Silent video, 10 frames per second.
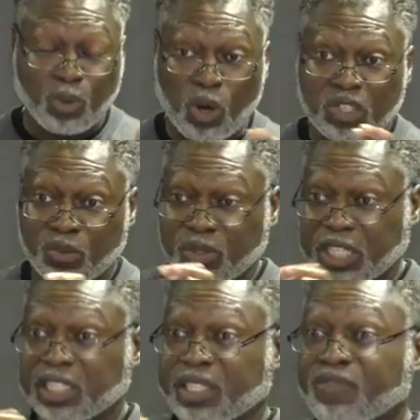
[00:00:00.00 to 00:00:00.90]
boys from
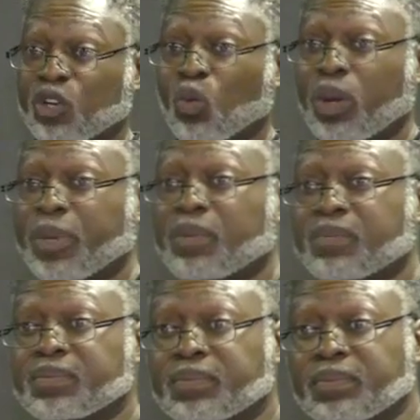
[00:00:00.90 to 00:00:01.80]
six different women.
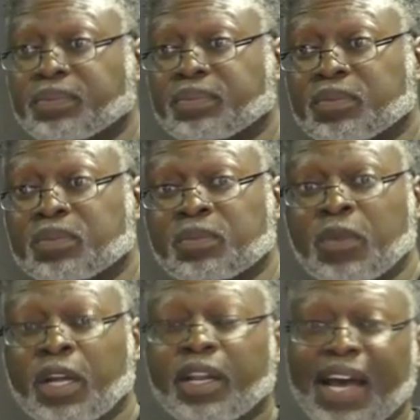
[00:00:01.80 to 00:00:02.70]
Mm-hmm.